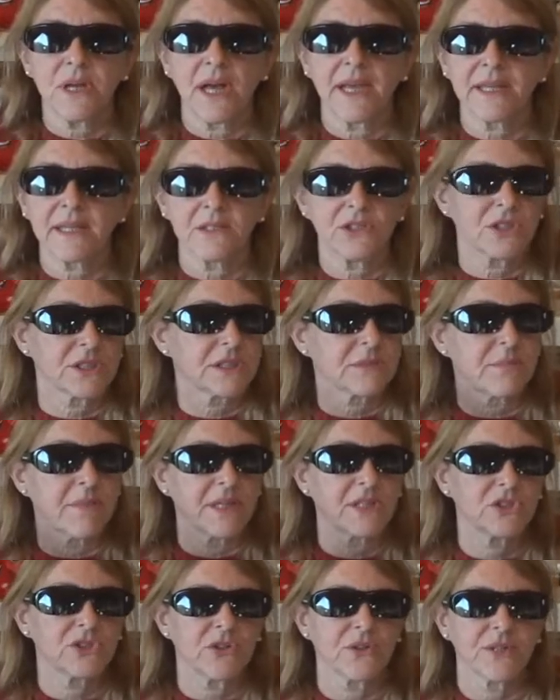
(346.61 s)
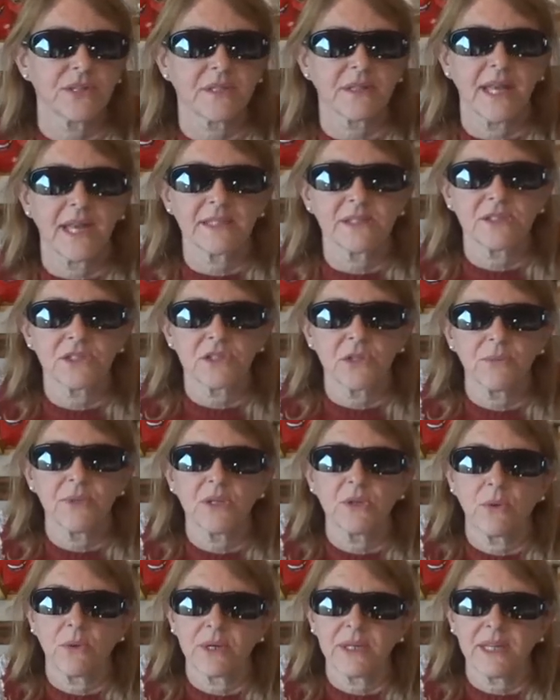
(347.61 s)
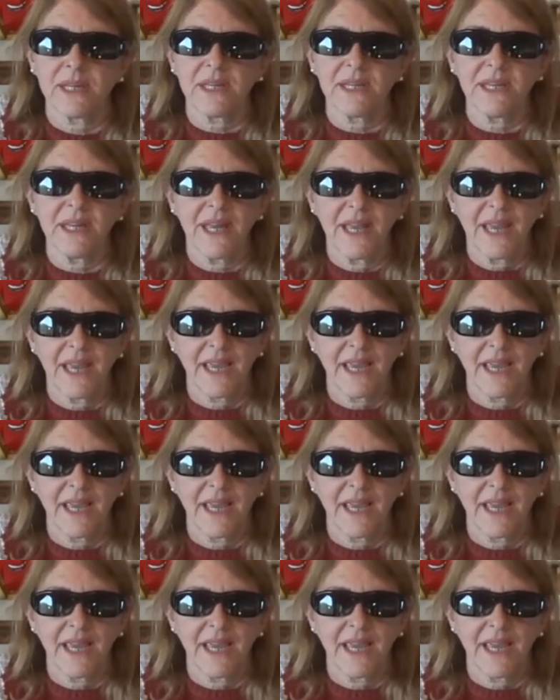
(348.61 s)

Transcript: I can just make sure the glasses are recording